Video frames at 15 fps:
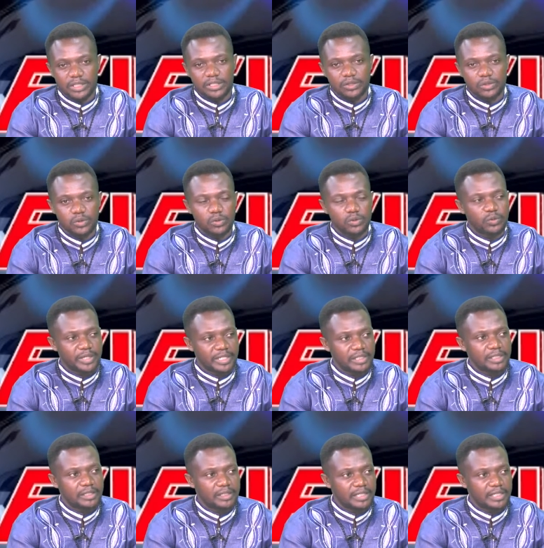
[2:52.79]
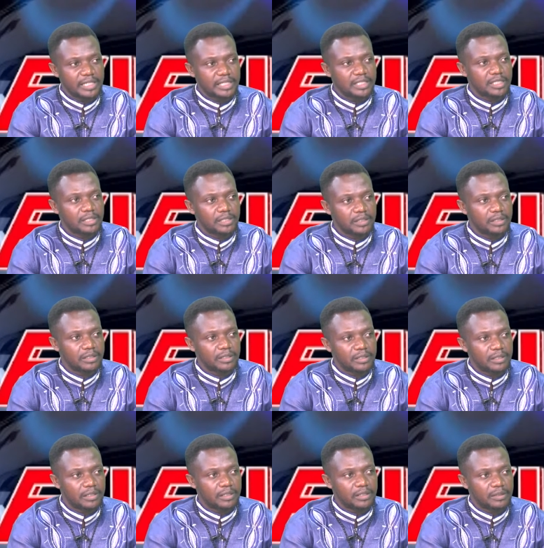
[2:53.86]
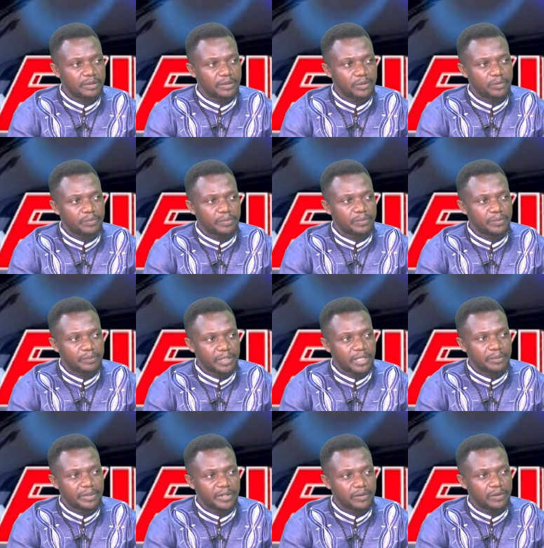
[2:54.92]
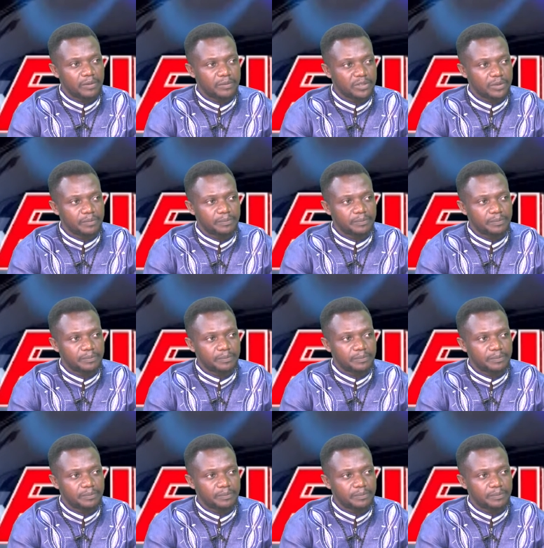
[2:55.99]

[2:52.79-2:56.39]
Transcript: into when the next youth parliament comes up.